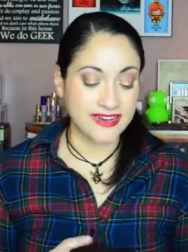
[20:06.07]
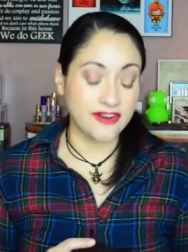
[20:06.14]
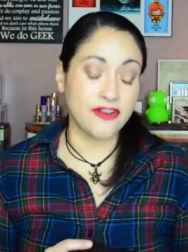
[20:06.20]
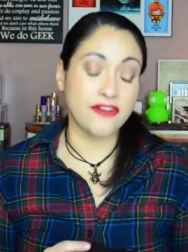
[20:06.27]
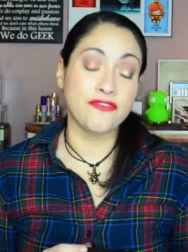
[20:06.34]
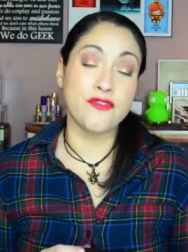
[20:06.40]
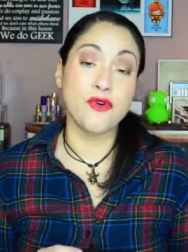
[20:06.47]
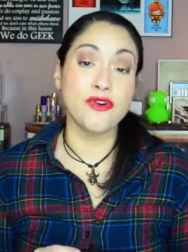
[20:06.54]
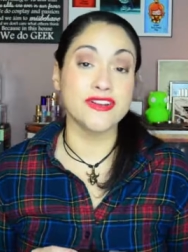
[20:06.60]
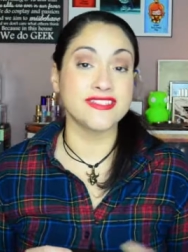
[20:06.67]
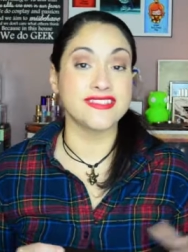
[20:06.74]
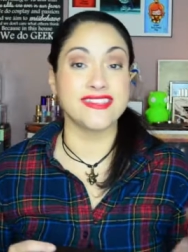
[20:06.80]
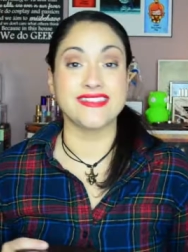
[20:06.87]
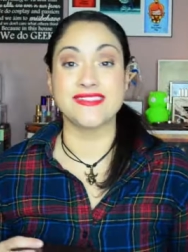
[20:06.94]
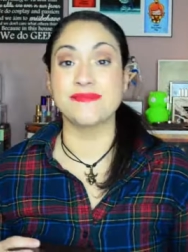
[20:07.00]
And, of course,
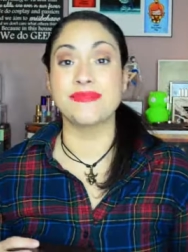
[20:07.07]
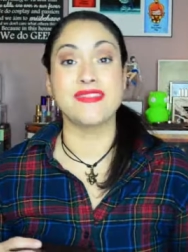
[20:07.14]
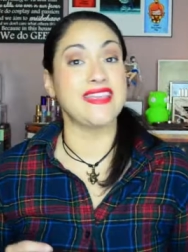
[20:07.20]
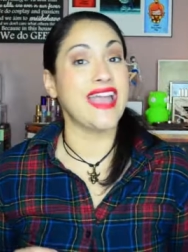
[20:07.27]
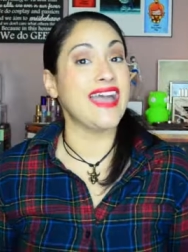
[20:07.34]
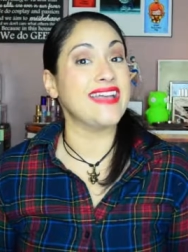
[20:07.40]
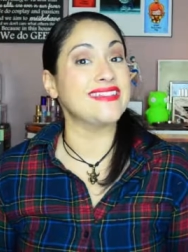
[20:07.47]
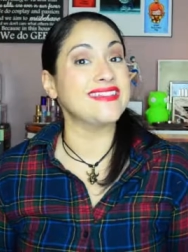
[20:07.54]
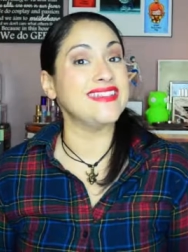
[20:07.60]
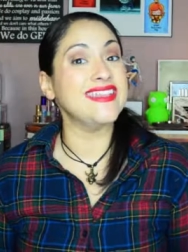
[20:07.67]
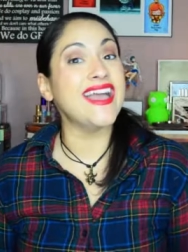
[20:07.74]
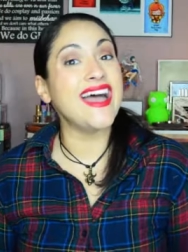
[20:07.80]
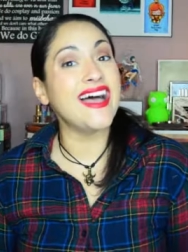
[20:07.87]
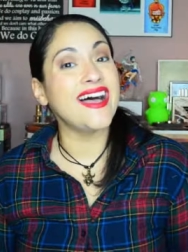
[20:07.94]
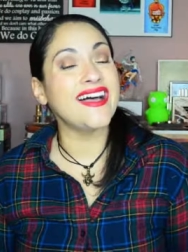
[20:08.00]
like, something
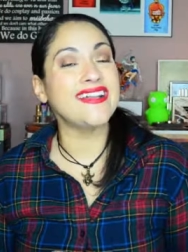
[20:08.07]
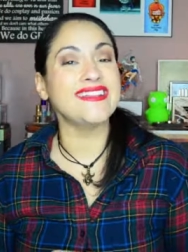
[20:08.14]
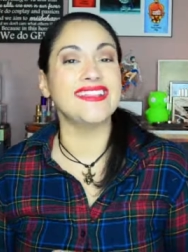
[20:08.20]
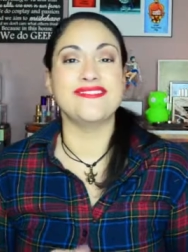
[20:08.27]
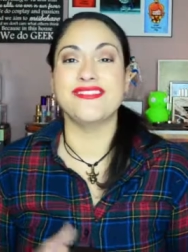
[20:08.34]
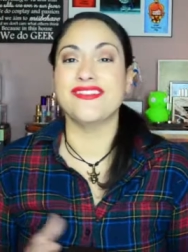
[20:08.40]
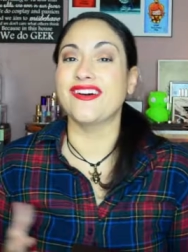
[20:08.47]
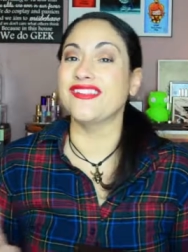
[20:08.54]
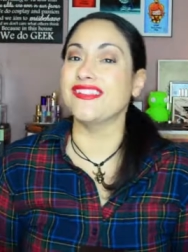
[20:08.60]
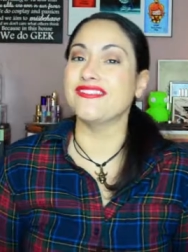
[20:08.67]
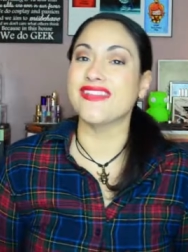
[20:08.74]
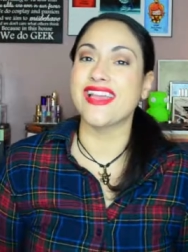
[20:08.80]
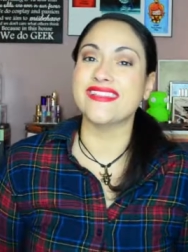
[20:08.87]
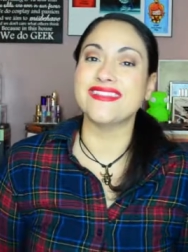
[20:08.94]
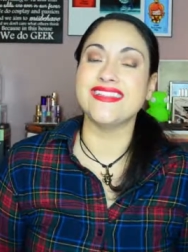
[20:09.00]
Castiel, like, we all love
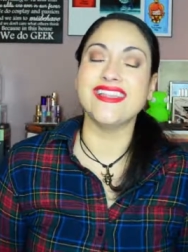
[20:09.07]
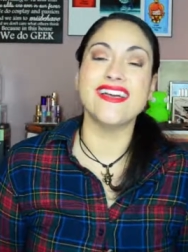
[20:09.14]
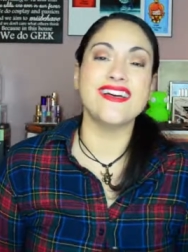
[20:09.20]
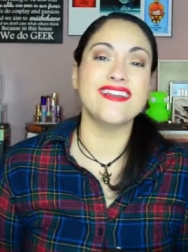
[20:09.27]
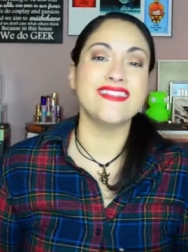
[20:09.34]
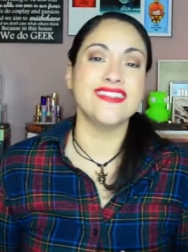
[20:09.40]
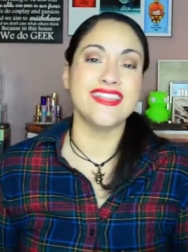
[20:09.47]
Castiel.